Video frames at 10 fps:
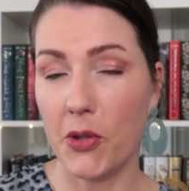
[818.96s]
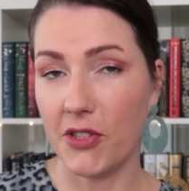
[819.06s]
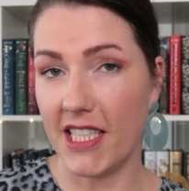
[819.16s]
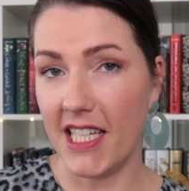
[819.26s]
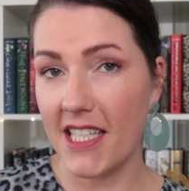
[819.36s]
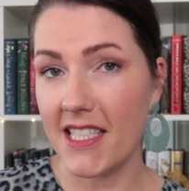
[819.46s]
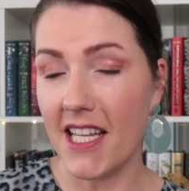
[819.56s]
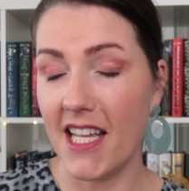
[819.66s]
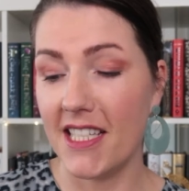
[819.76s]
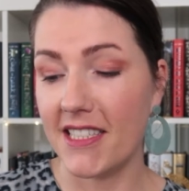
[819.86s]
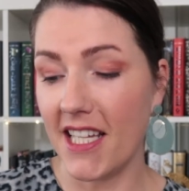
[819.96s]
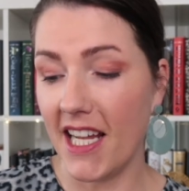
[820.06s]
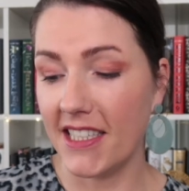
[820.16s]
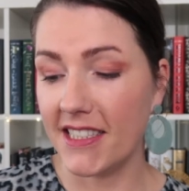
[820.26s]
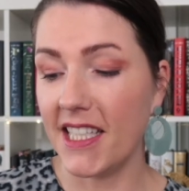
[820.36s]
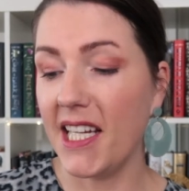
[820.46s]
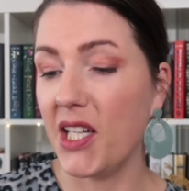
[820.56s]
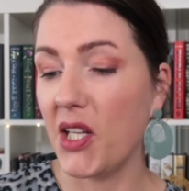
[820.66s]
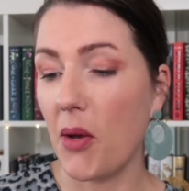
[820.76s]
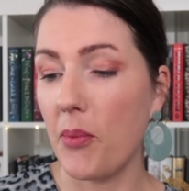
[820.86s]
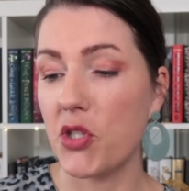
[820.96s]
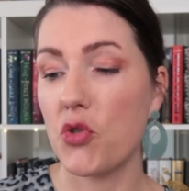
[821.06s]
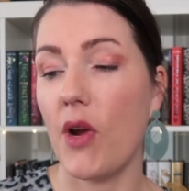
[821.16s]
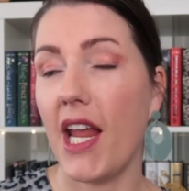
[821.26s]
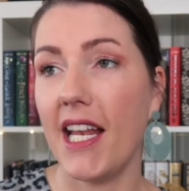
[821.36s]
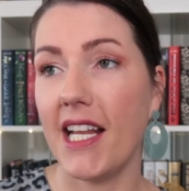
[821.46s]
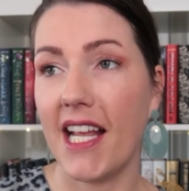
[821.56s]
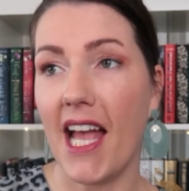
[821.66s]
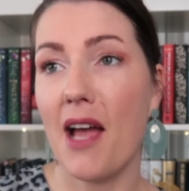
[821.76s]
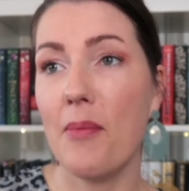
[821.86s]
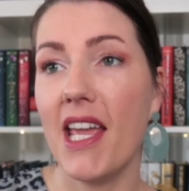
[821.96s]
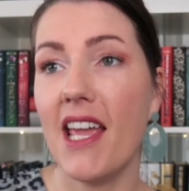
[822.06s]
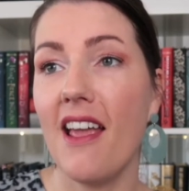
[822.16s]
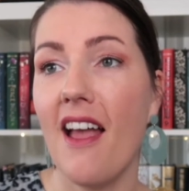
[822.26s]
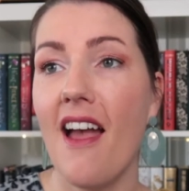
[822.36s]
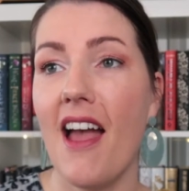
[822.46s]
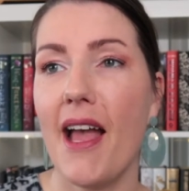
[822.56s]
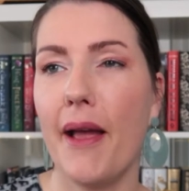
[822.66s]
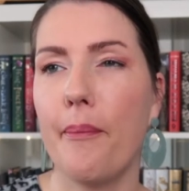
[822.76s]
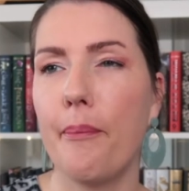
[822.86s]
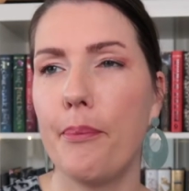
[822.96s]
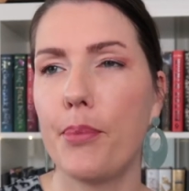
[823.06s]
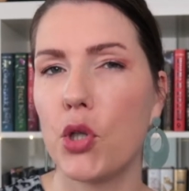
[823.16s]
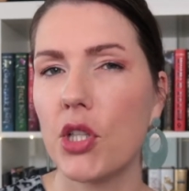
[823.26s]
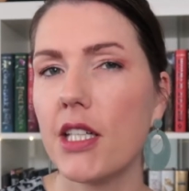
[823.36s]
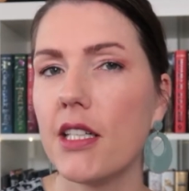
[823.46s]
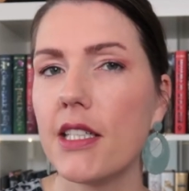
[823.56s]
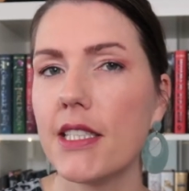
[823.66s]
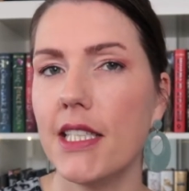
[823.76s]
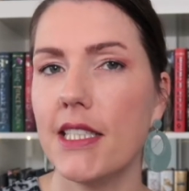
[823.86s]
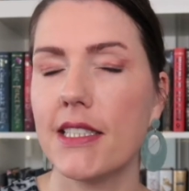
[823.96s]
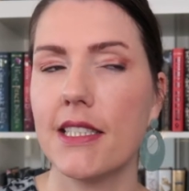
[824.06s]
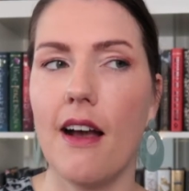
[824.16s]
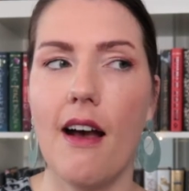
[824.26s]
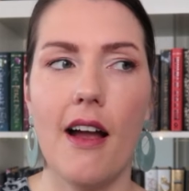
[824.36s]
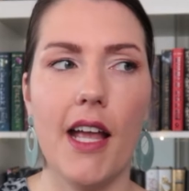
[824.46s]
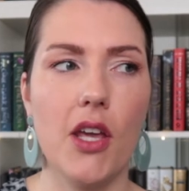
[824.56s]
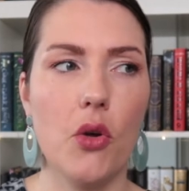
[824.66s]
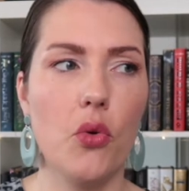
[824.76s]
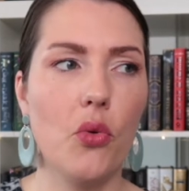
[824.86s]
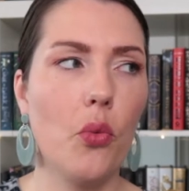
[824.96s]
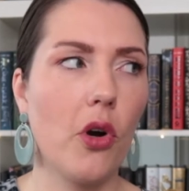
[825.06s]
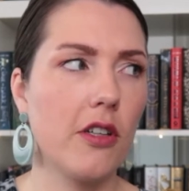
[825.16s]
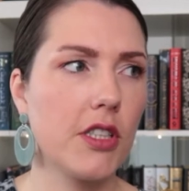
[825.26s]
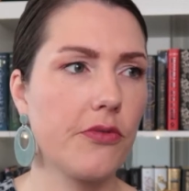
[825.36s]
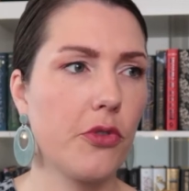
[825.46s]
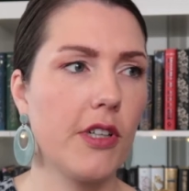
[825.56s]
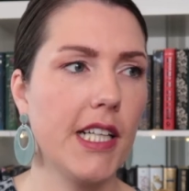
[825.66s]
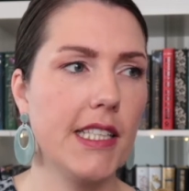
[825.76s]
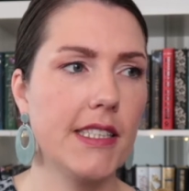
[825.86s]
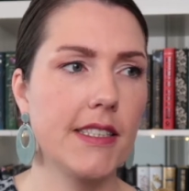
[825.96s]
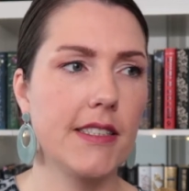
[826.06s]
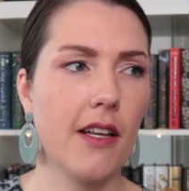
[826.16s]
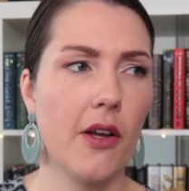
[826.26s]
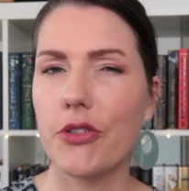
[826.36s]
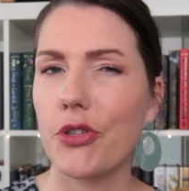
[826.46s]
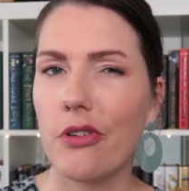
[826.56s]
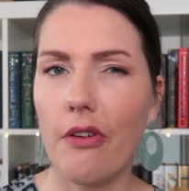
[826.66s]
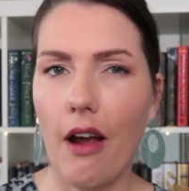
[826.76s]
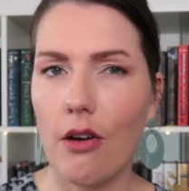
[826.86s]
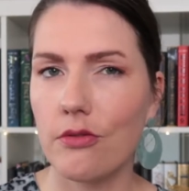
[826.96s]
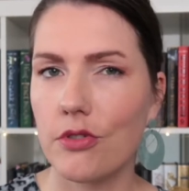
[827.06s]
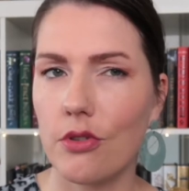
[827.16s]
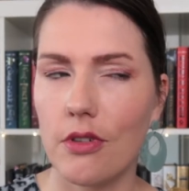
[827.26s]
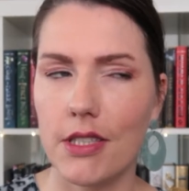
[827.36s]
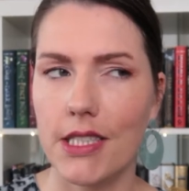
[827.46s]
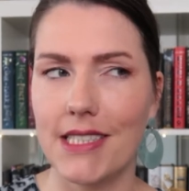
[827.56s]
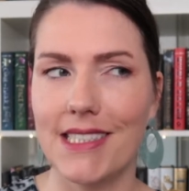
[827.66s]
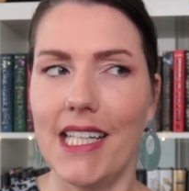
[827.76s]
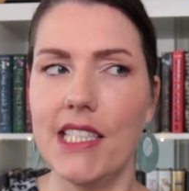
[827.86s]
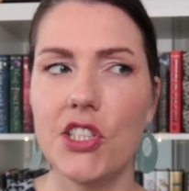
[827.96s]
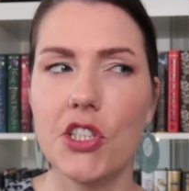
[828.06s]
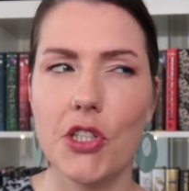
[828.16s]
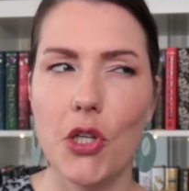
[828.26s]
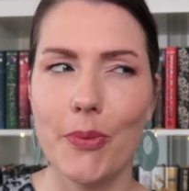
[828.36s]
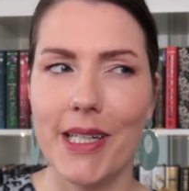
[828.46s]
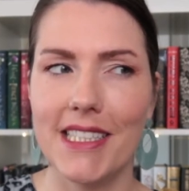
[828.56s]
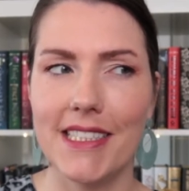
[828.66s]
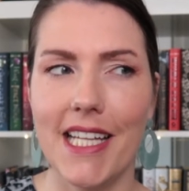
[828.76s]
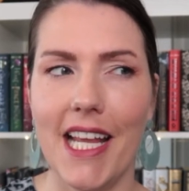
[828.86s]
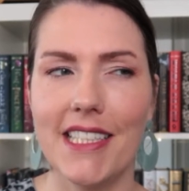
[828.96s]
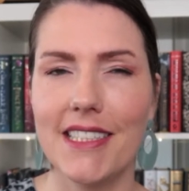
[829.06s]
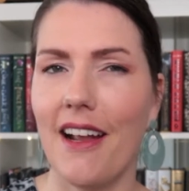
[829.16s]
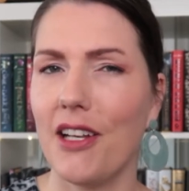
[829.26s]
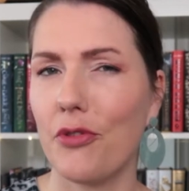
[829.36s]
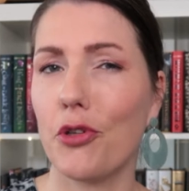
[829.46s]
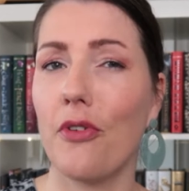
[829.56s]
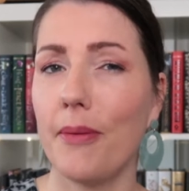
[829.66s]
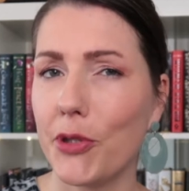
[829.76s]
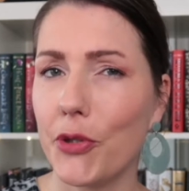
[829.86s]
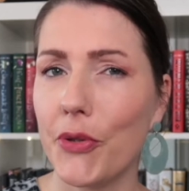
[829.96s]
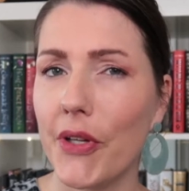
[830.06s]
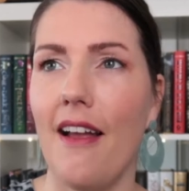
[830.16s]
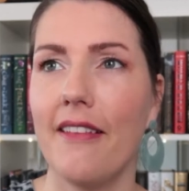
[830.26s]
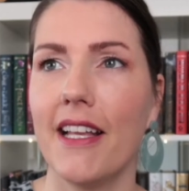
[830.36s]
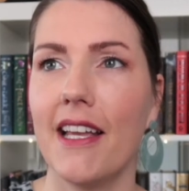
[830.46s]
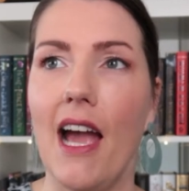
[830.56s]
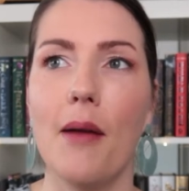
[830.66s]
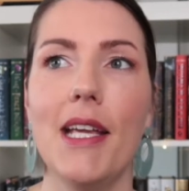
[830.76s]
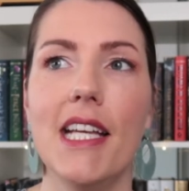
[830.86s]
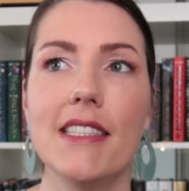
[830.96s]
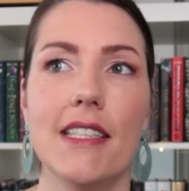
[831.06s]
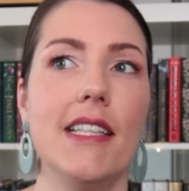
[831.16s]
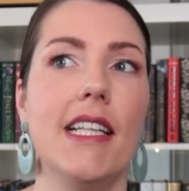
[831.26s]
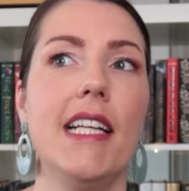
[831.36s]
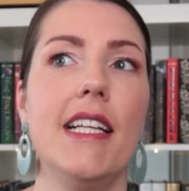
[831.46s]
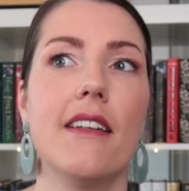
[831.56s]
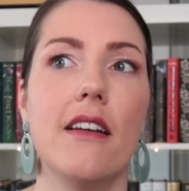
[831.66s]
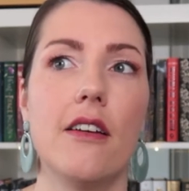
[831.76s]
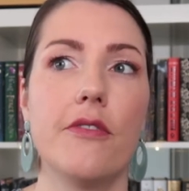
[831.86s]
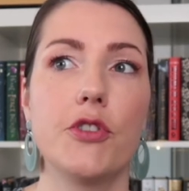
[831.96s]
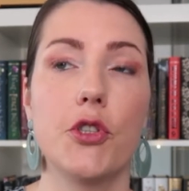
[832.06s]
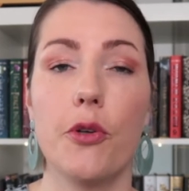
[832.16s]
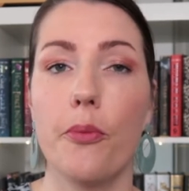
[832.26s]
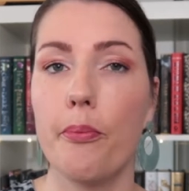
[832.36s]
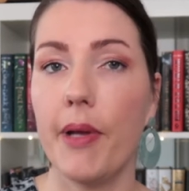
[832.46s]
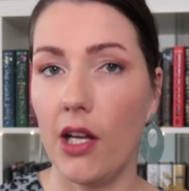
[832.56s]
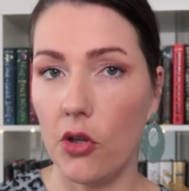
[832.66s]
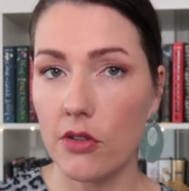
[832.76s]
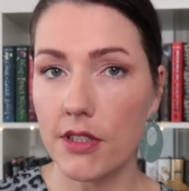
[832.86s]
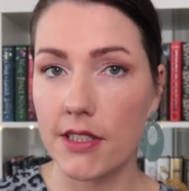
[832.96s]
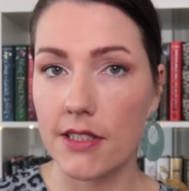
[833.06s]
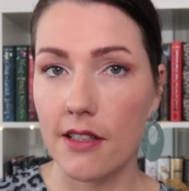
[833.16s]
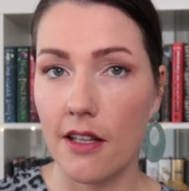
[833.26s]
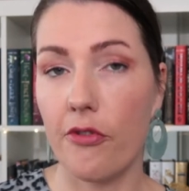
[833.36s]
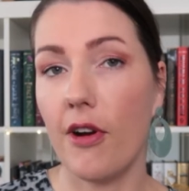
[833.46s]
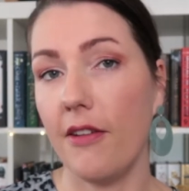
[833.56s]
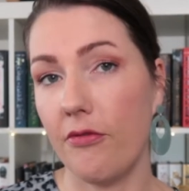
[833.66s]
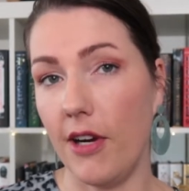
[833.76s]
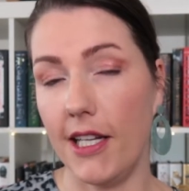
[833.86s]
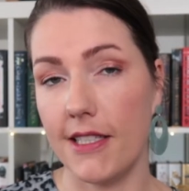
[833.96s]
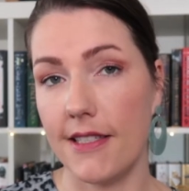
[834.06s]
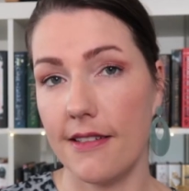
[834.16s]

post-it is a scene between Gabby and Berger, this guy who works for this underground organization, you might say. He's kind of a criminal. And Gabby is in need of certain pills for a friend.